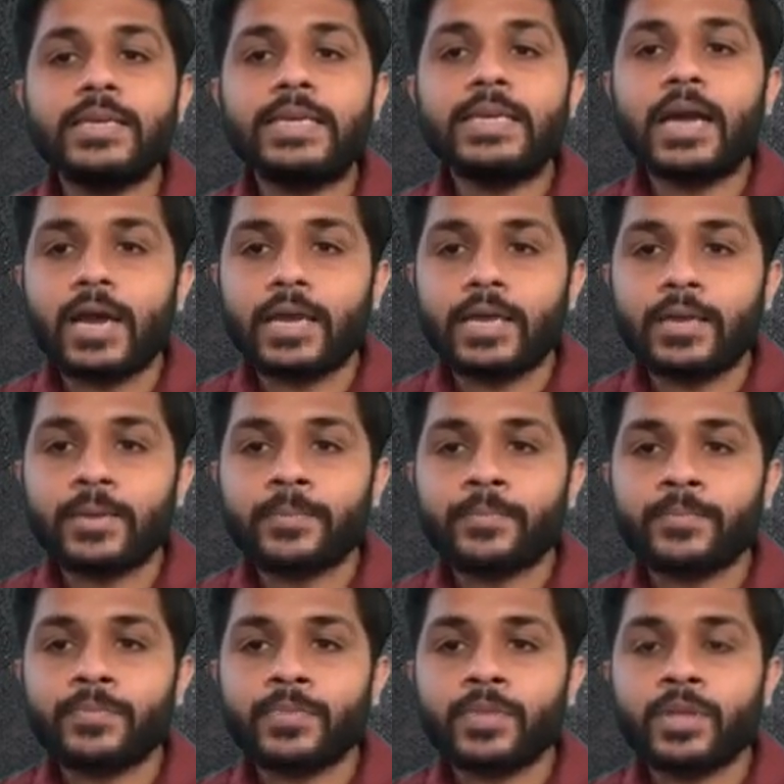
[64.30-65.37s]
EI.
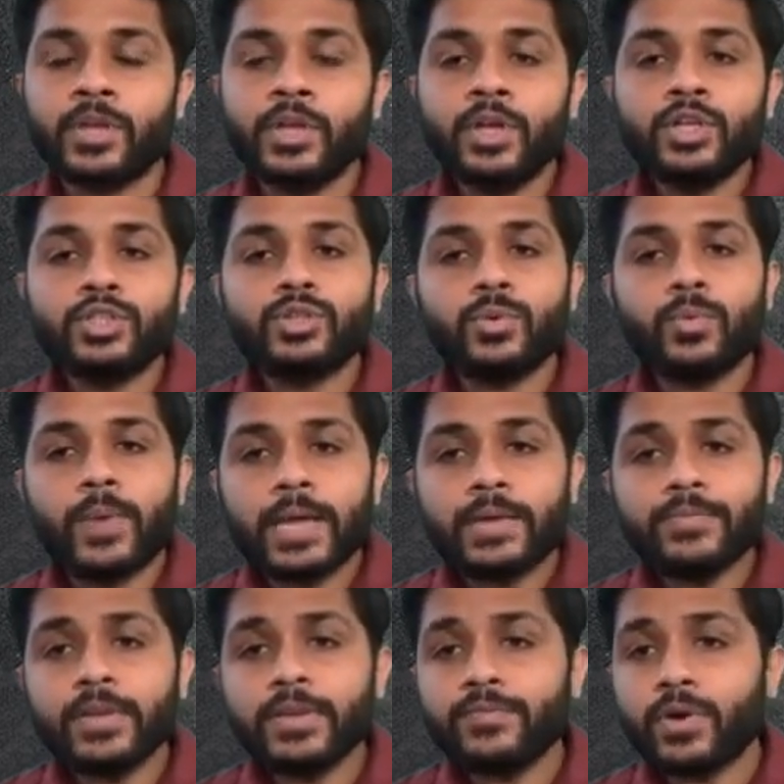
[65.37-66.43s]
So
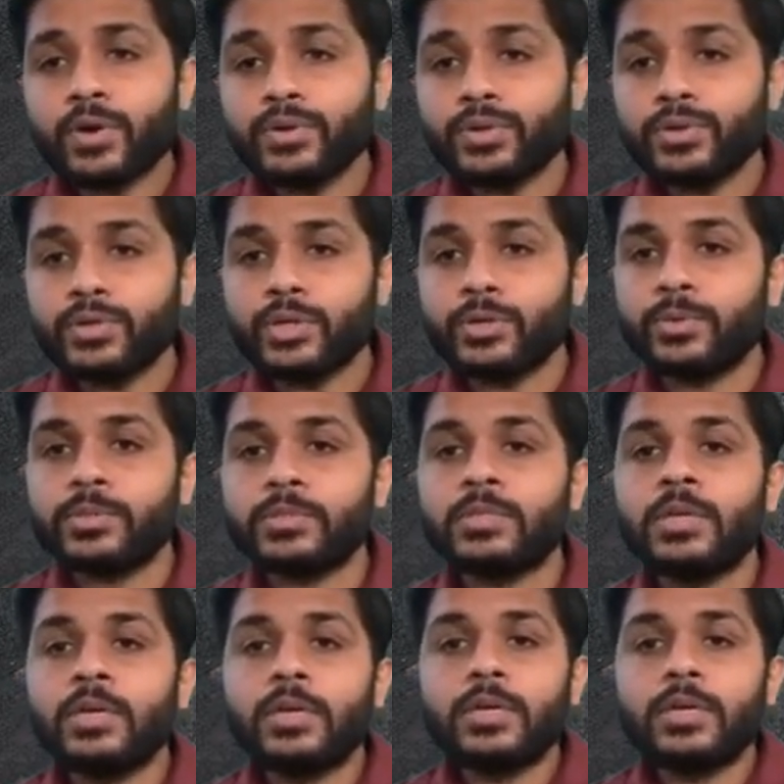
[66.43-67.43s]
when we want to use